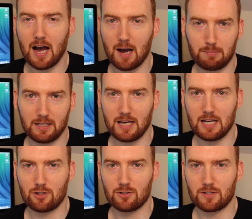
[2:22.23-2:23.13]

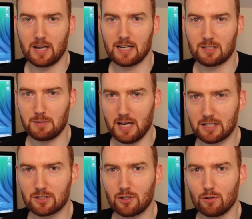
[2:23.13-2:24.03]
applications that had to be
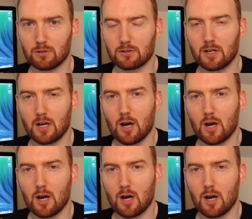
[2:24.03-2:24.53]
executed,